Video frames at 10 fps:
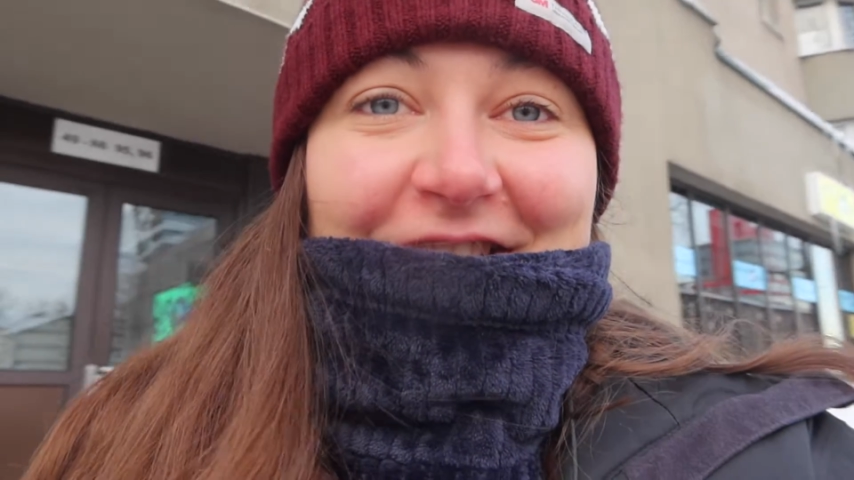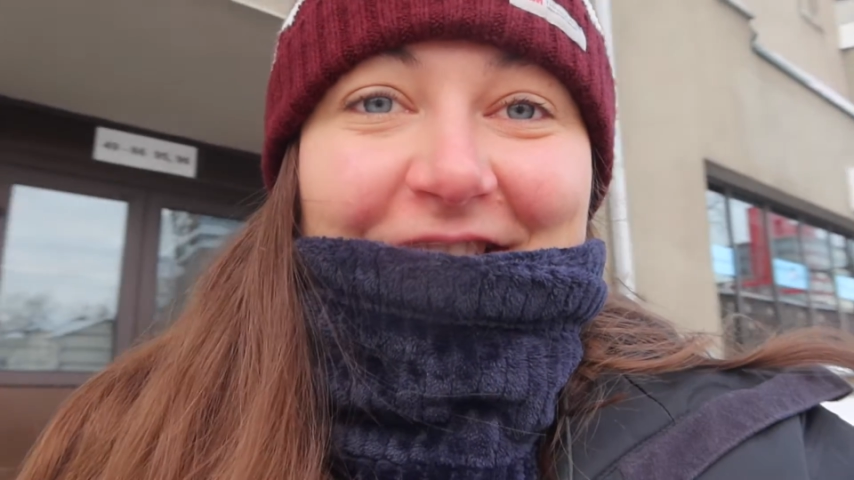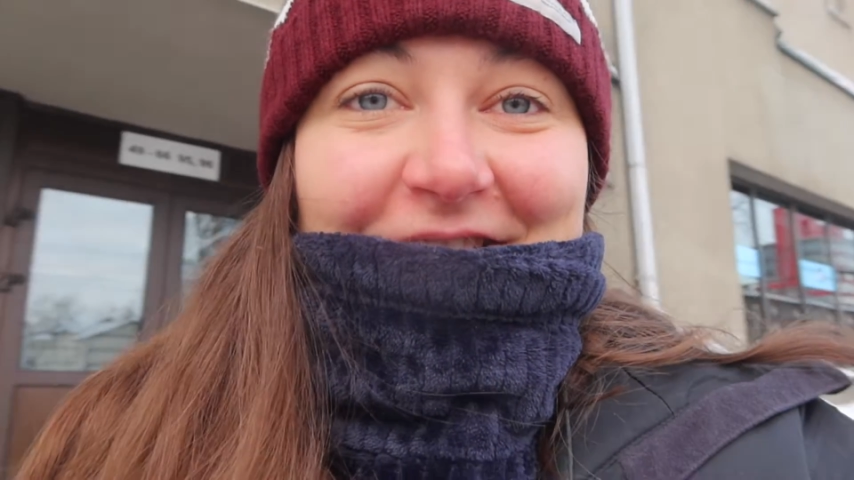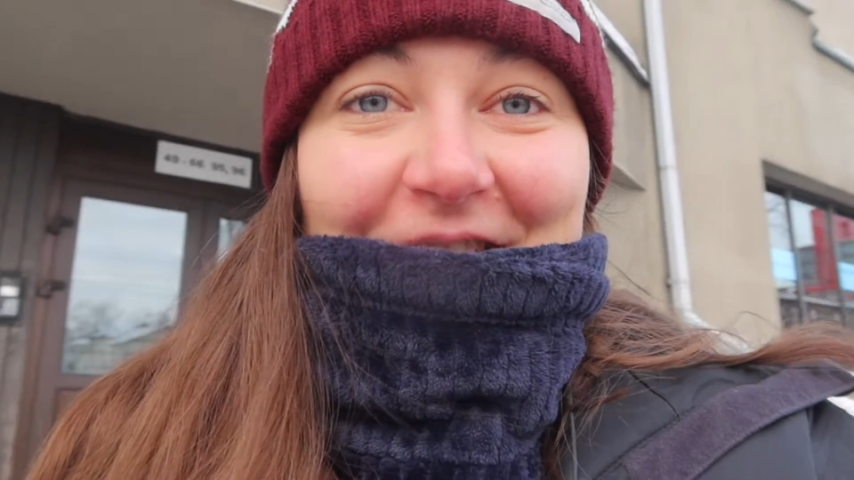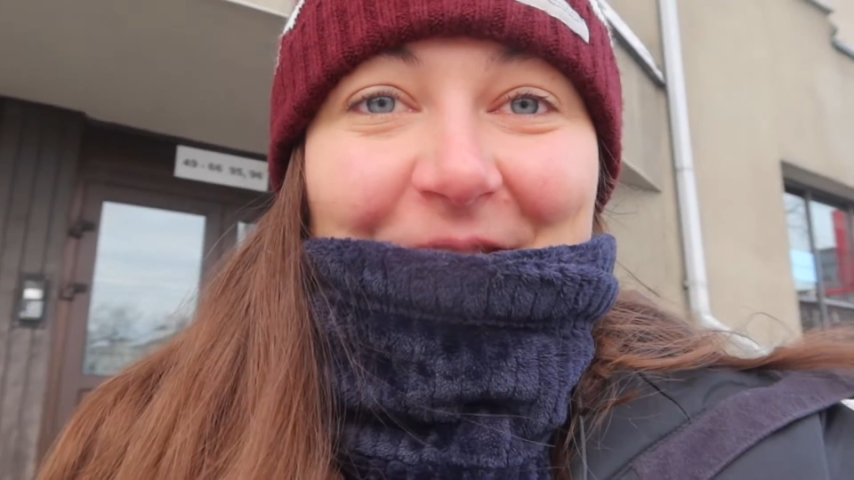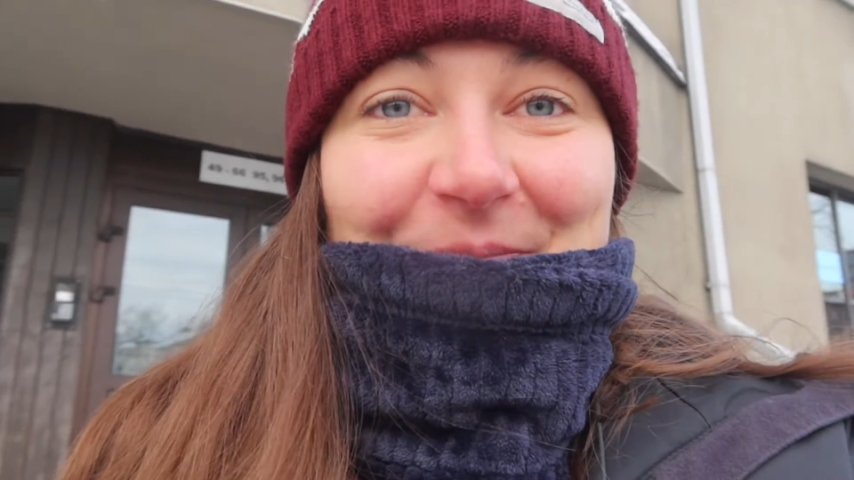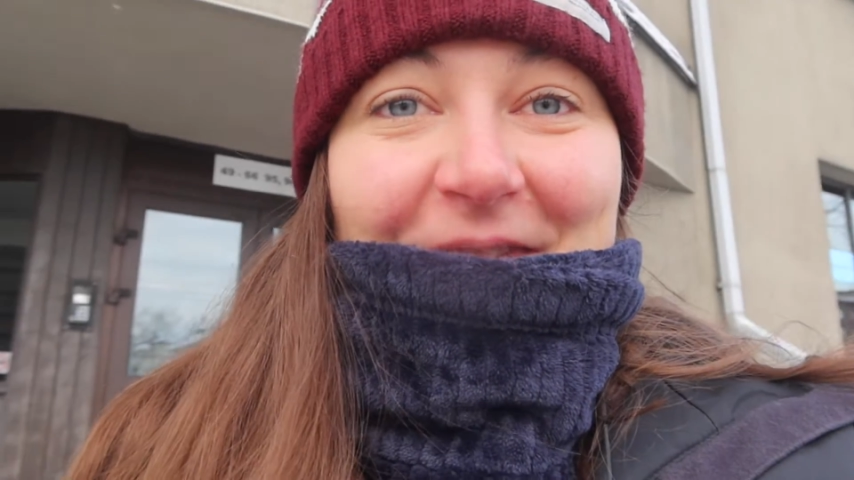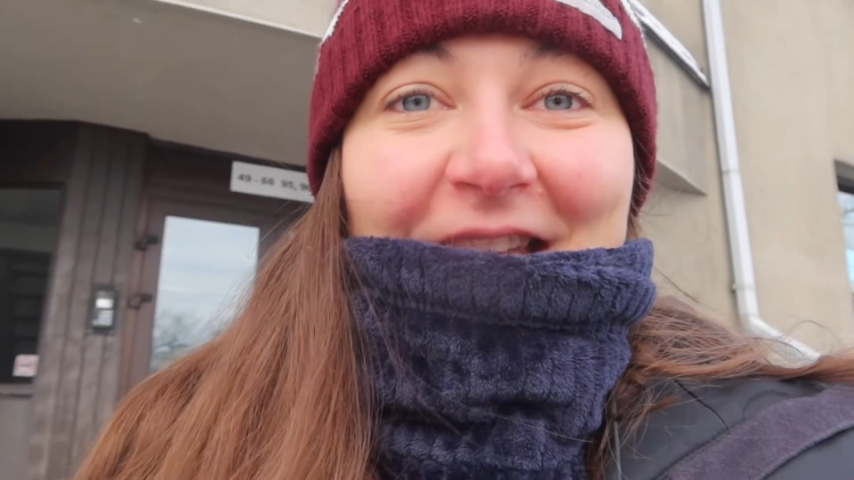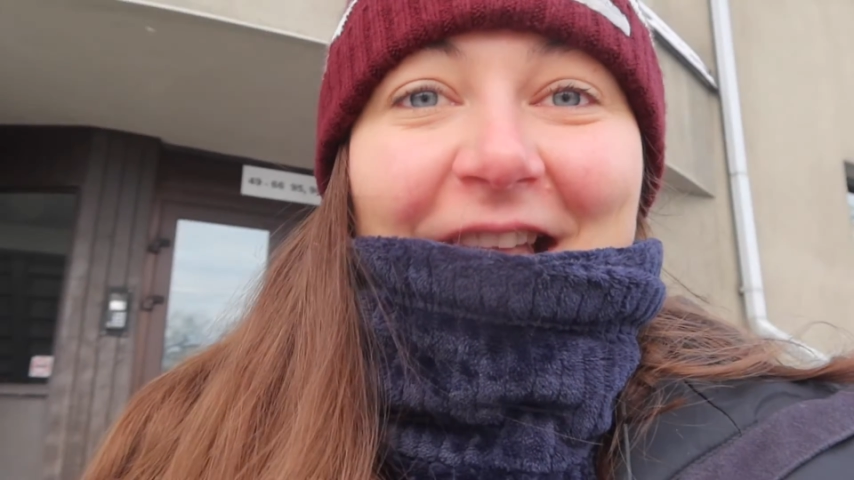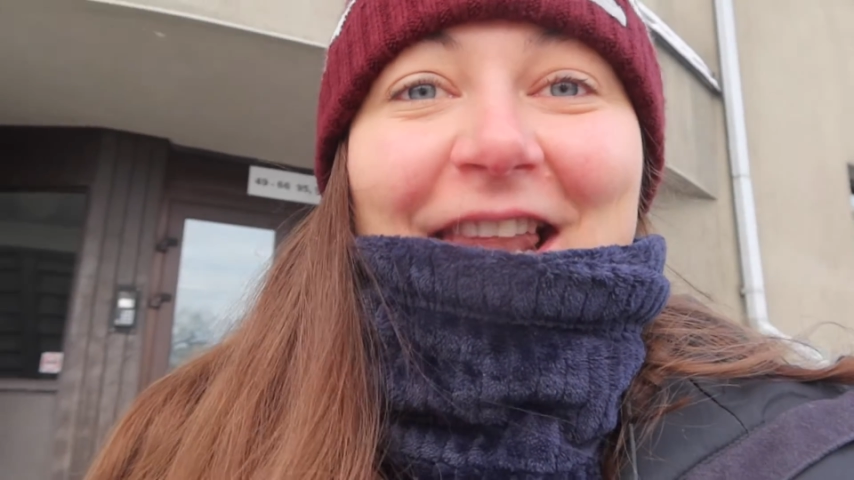So
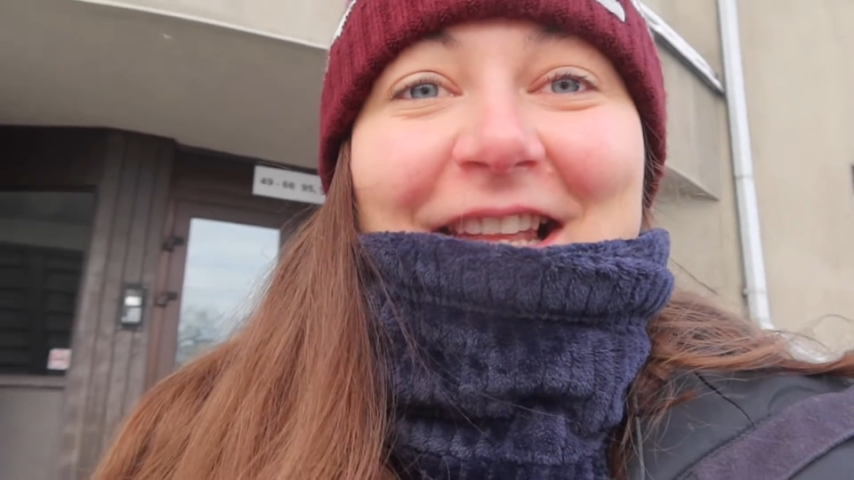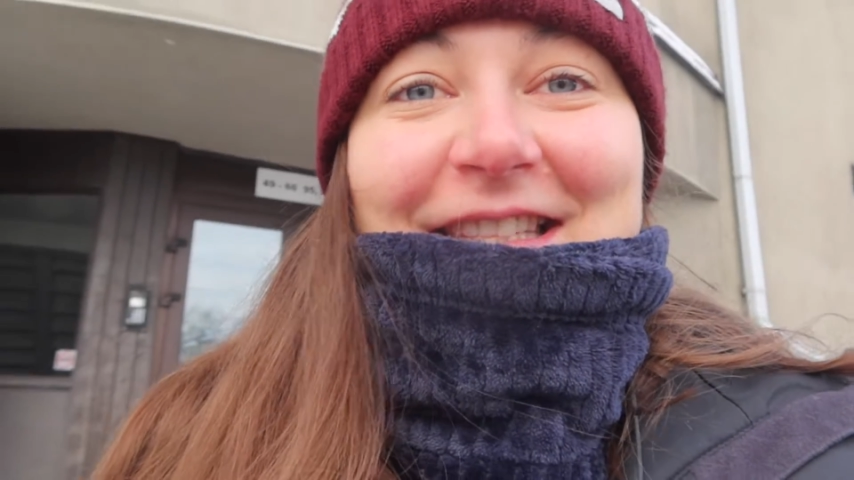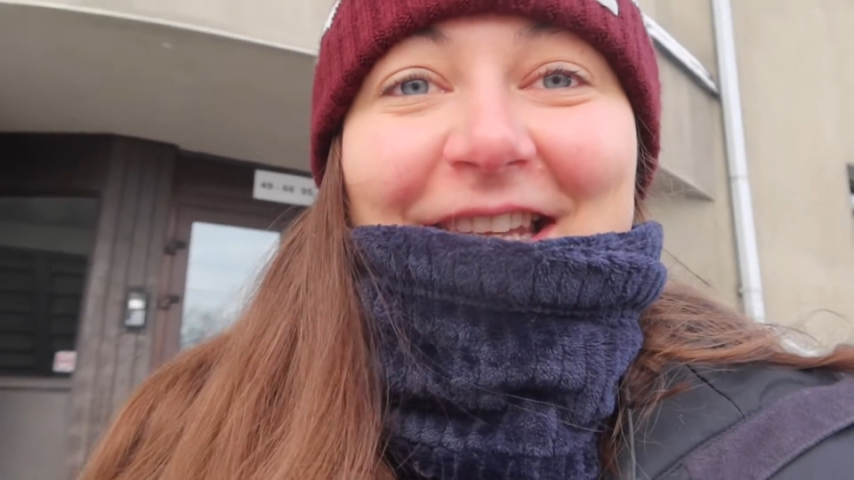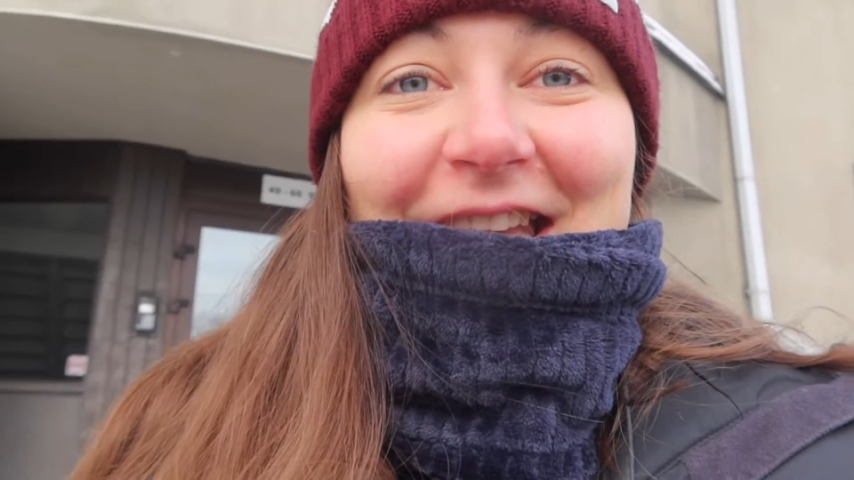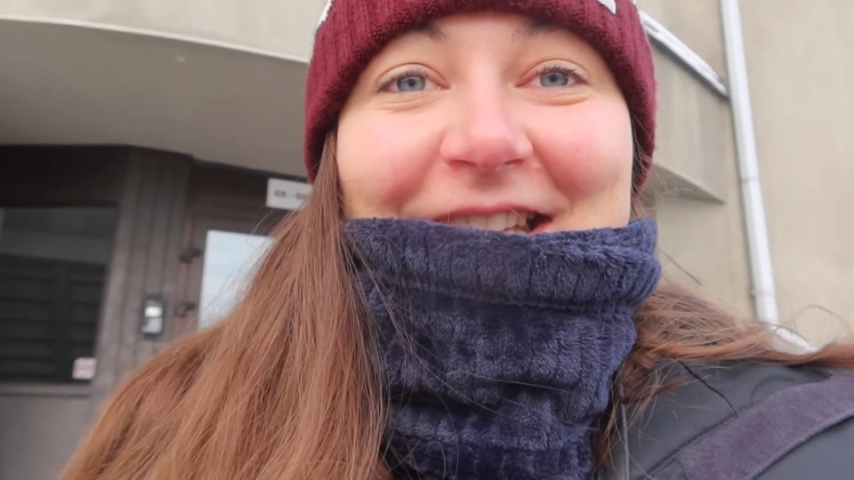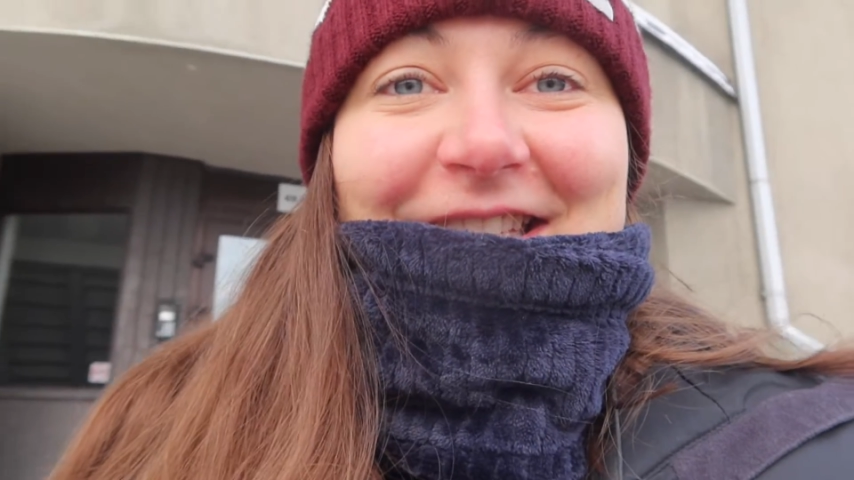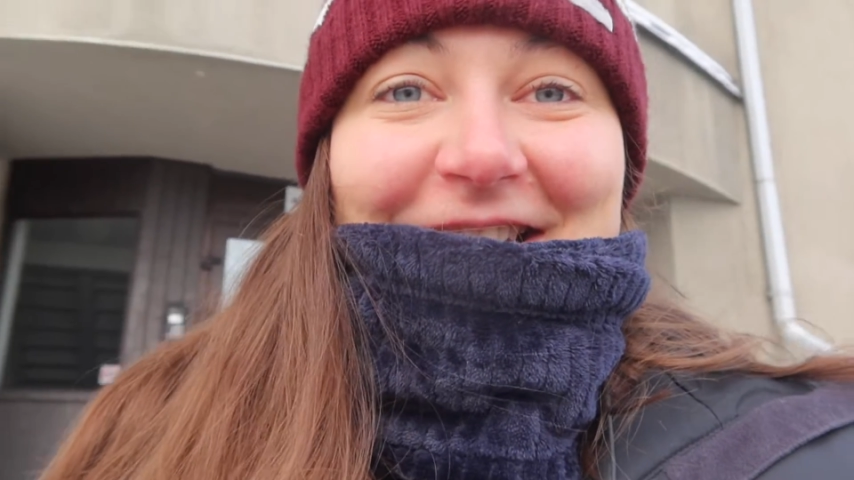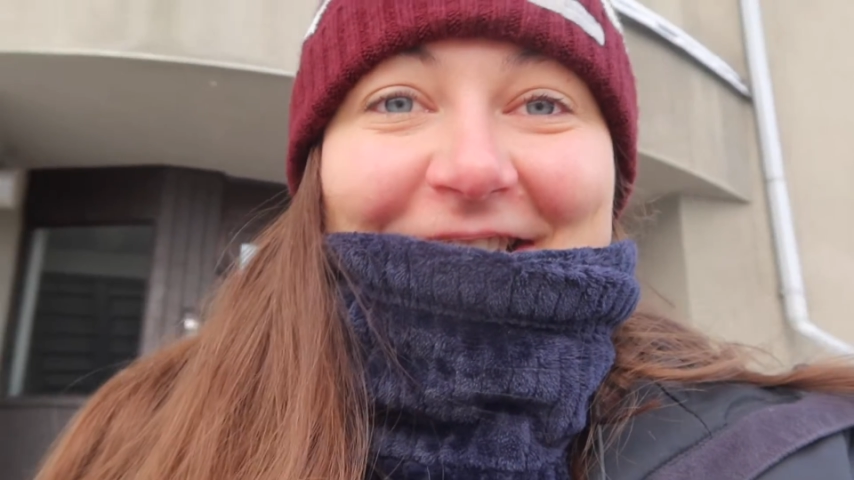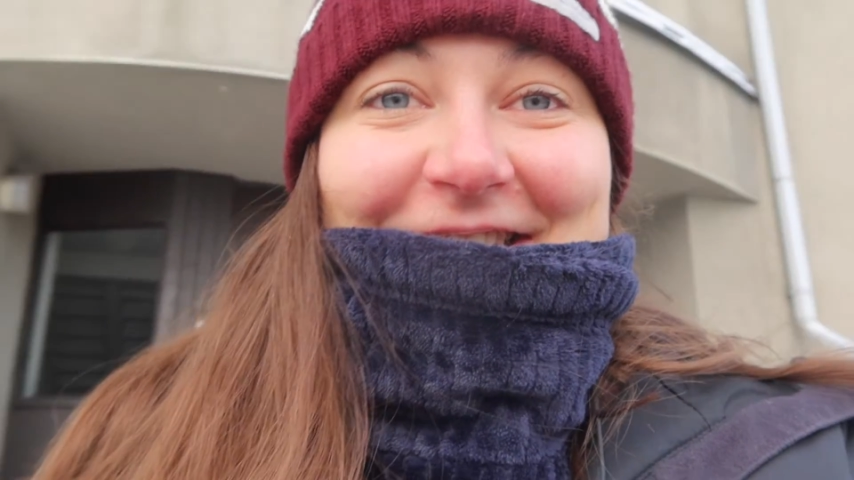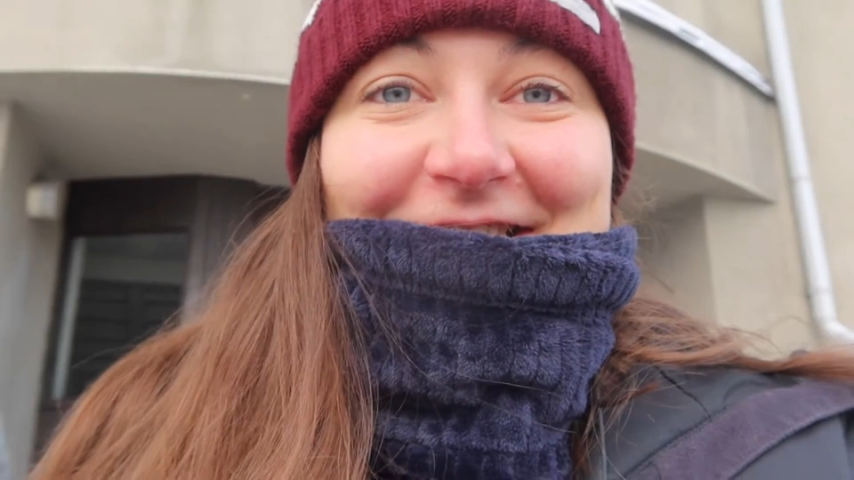let's get
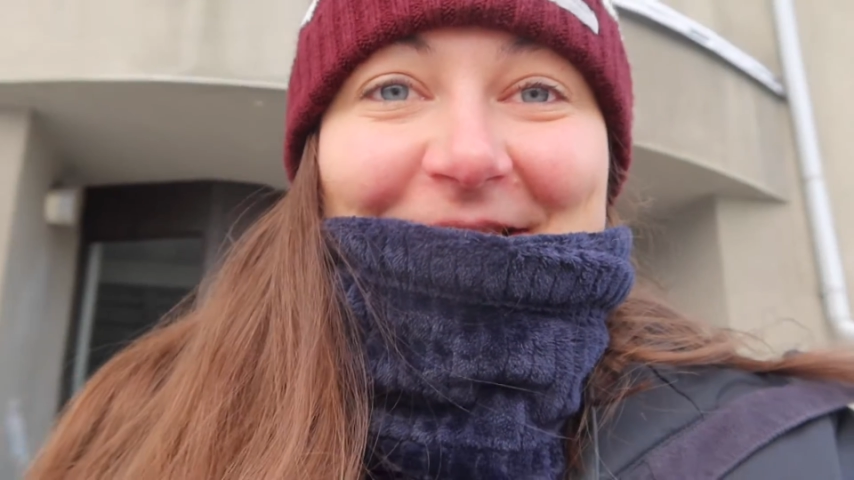started.